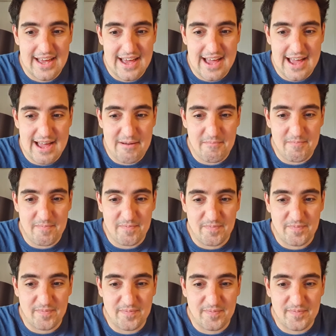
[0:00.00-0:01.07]

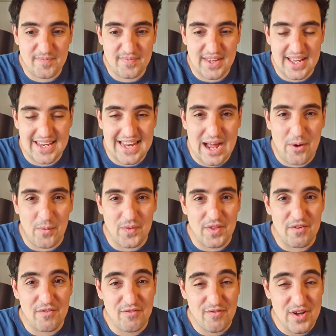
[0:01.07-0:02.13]
Now, the
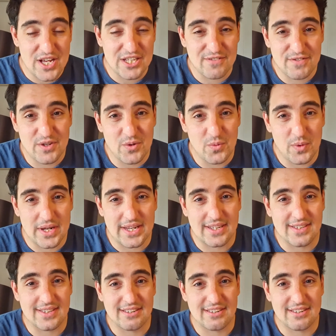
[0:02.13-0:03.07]
first few weeks,